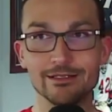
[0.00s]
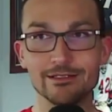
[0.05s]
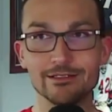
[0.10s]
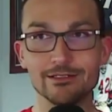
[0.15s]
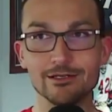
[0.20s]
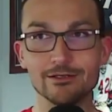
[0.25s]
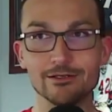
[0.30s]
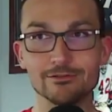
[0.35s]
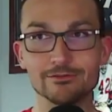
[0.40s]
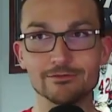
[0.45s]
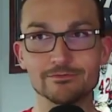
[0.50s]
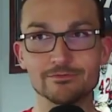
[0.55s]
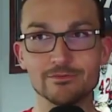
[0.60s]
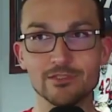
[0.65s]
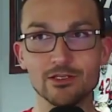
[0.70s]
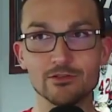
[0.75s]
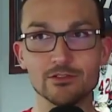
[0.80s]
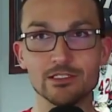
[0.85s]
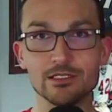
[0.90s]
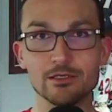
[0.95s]
No,
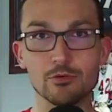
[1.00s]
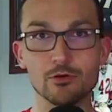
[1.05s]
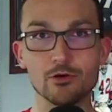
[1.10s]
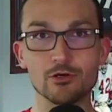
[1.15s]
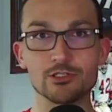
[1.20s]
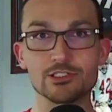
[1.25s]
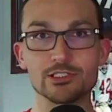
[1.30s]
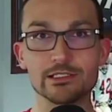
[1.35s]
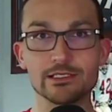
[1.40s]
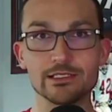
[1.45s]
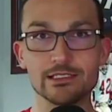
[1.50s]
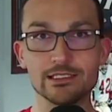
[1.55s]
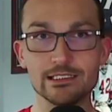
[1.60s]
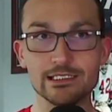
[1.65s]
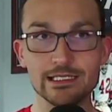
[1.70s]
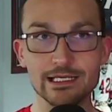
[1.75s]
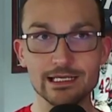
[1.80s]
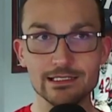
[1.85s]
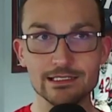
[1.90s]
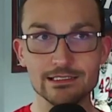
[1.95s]
the only abortion at the
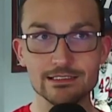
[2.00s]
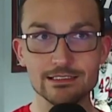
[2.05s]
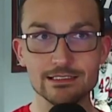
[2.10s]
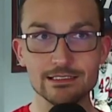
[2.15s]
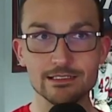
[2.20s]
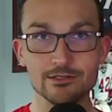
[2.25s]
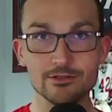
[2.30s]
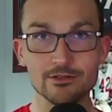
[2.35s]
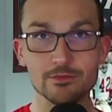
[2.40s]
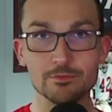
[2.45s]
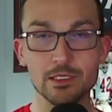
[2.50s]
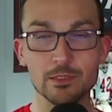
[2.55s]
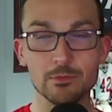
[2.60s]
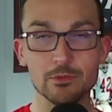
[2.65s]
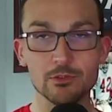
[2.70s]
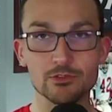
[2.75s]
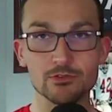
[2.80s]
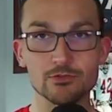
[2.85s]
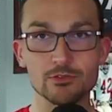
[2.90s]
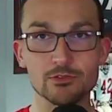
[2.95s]
DNC are the
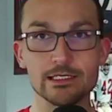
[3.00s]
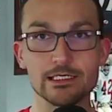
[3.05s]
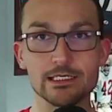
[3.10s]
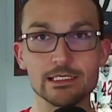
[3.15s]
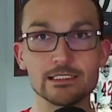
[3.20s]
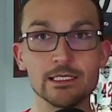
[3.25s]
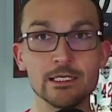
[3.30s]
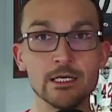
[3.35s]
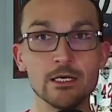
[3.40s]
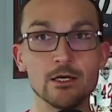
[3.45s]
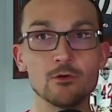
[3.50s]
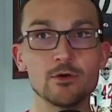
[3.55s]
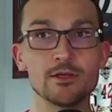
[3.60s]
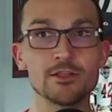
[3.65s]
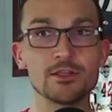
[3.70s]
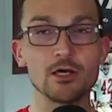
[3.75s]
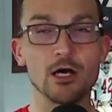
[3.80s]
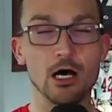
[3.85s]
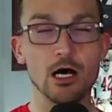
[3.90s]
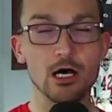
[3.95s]
people who run it.
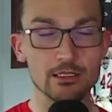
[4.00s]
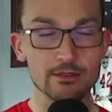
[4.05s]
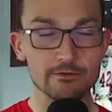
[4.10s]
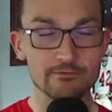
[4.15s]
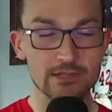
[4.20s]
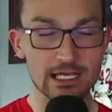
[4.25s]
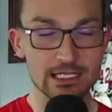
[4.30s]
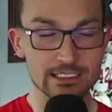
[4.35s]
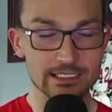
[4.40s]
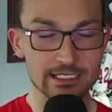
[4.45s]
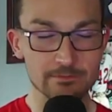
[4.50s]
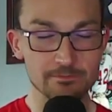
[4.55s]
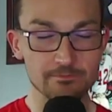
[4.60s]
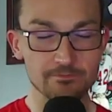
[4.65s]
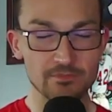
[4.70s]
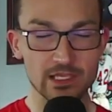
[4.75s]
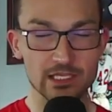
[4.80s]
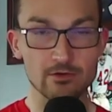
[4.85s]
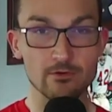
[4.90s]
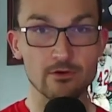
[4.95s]
With all of that said,
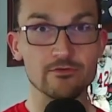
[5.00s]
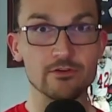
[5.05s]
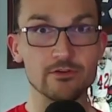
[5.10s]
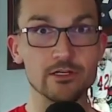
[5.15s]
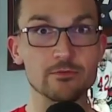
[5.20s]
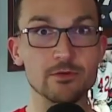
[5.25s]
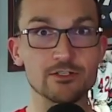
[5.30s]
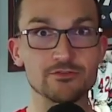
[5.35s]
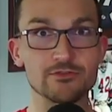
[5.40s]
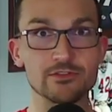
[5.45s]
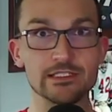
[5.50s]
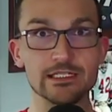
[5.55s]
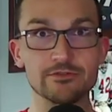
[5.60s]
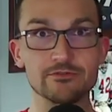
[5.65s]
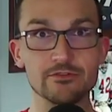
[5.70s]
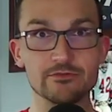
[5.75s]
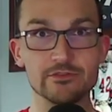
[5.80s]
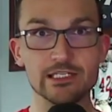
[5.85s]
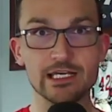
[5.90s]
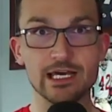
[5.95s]
thank you all very much for the
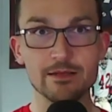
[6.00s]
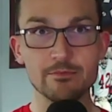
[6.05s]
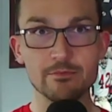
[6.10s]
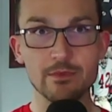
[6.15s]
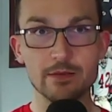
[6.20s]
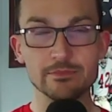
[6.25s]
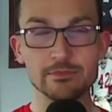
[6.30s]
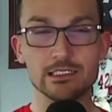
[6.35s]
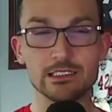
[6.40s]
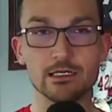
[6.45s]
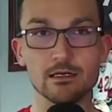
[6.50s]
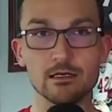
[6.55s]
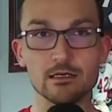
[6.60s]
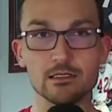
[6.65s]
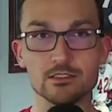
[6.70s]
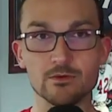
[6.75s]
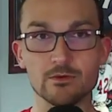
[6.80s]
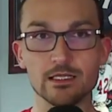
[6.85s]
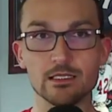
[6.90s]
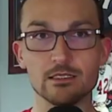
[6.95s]
gift of your time. I've been Don Khan
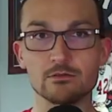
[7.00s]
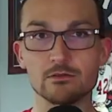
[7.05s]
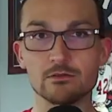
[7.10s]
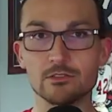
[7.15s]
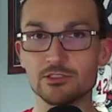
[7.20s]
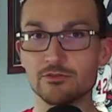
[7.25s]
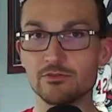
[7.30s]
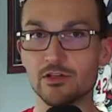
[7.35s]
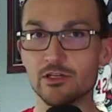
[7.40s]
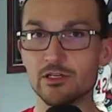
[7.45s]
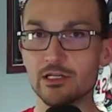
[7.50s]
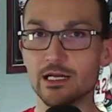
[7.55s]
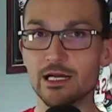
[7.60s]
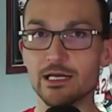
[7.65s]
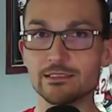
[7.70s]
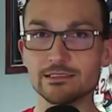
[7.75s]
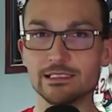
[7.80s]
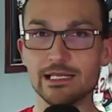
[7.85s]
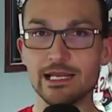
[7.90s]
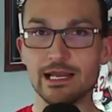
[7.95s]
Swaylo. Why don't you follow your
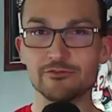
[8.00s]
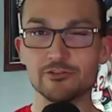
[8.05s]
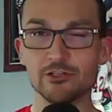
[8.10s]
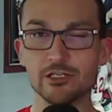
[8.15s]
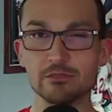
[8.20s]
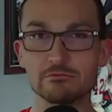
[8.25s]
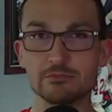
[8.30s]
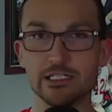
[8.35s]
gut and get after it.